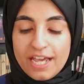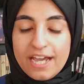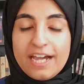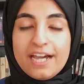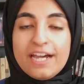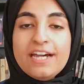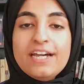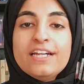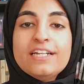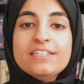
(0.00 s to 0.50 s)

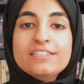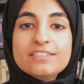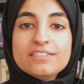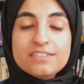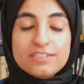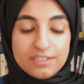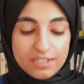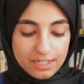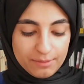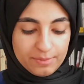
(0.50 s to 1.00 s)
and
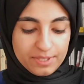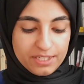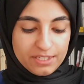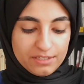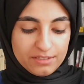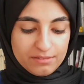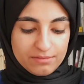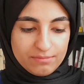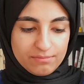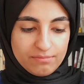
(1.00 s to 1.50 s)
I
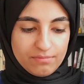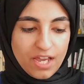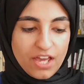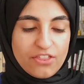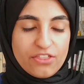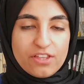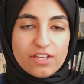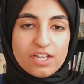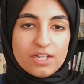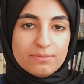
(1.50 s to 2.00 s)
mean, I
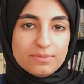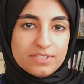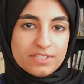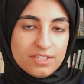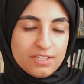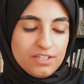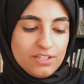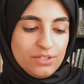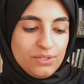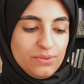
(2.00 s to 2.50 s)
think I'm
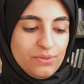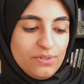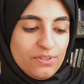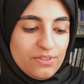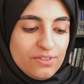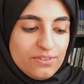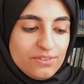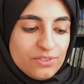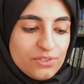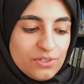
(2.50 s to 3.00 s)
still a youth,
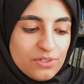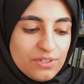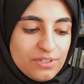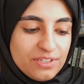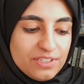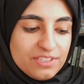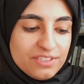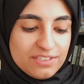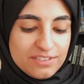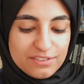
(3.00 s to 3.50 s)
so
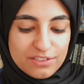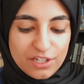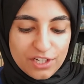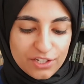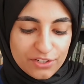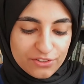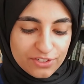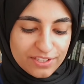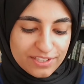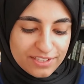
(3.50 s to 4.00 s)
it's
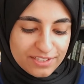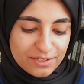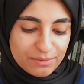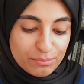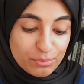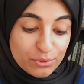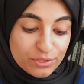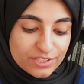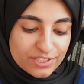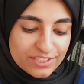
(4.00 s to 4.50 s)
not really
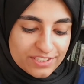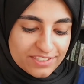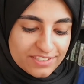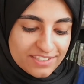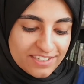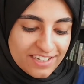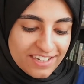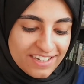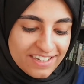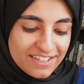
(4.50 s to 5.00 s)
important.
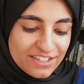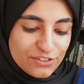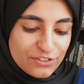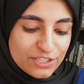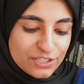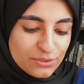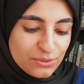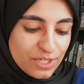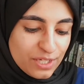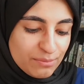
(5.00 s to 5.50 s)
The
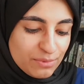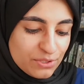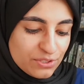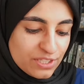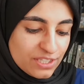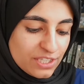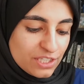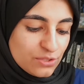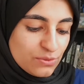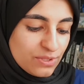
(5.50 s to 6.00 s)
reason why I'm
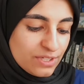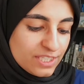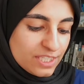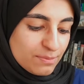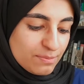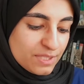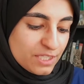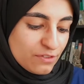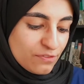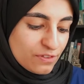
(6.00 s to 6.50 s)
using this one is
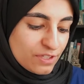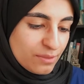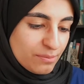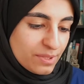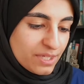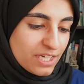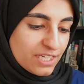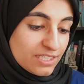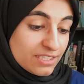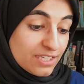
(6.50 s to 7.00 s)
specifically
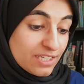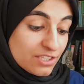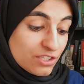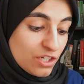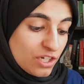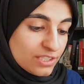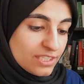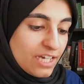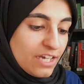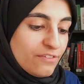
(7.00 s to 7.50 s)
because it does
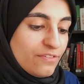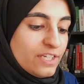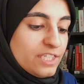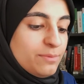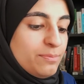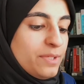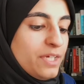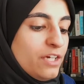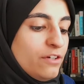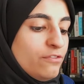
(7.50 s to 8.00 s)
not have
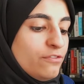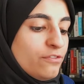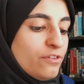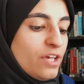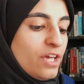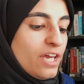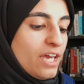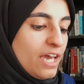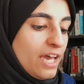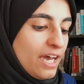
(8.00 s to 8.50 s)
SPF,
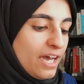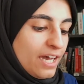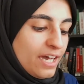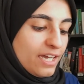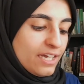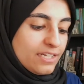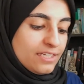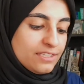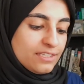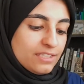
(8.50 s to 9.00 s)

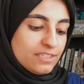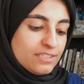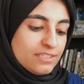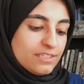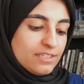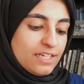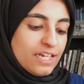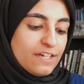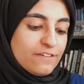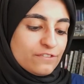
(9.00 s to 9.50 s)
and it's
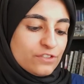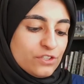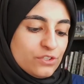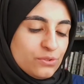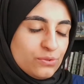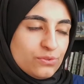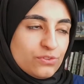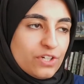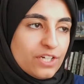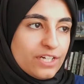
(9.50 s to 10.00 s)
in the
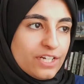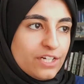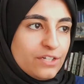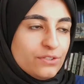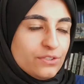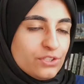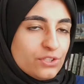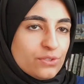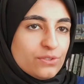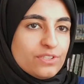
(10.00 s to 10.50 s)
afternoon right
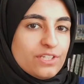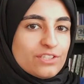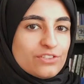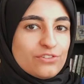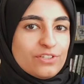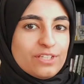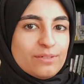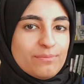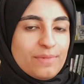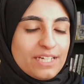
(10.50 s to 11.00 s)
now, so it doesn't
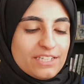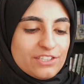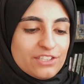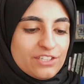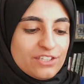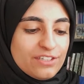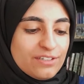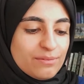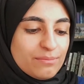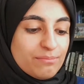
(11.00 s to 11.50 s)
really
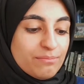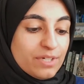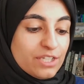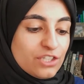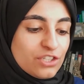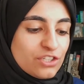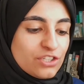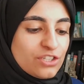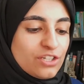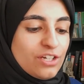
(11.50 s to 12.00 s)
matter
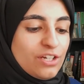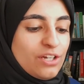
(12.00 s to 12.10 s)
much